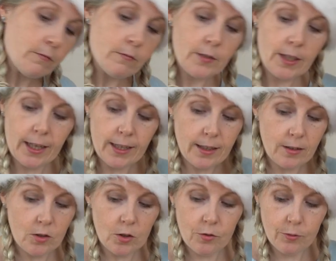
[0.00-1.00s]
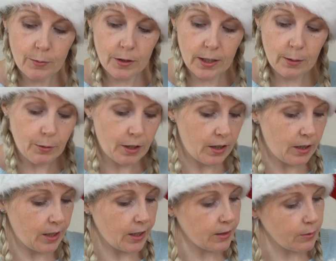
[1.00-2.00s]
Okay, that'll do for my lemon, I
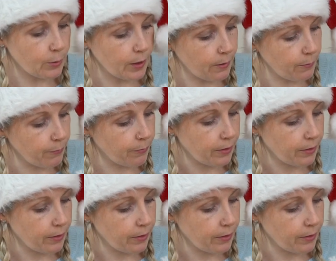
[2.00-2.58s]
think, as well.